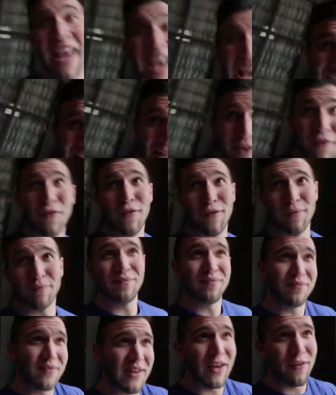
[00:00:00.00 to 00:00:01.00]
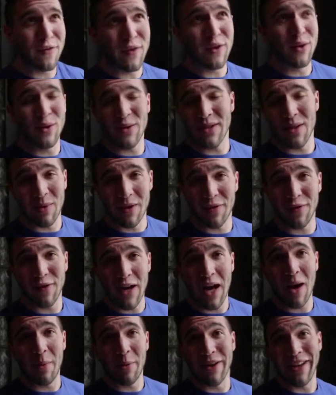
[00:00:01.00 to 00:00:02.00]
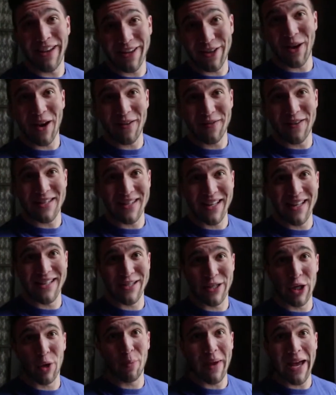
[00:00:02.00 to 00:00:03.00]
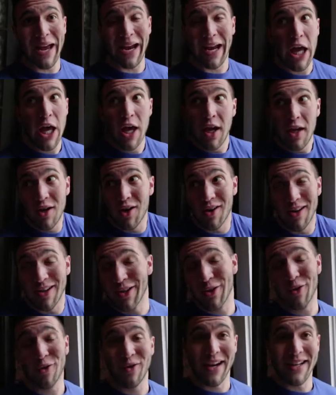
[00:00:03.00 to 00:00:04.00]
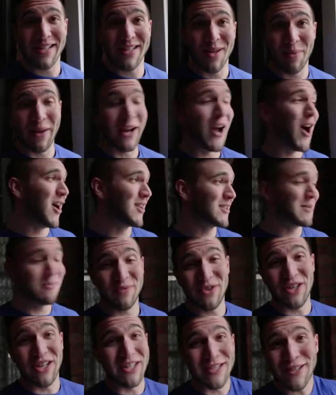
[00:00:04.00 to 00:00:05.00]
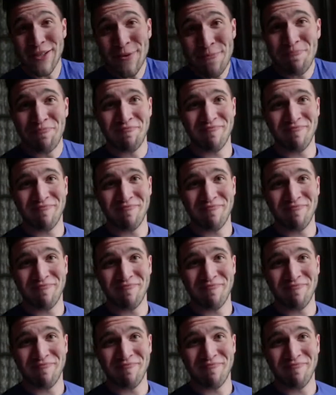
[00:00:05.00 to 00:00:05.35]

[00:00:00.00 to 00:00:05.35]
And if you do something phenomenal and you have this lens in your bag, you're gonna create something awesome, just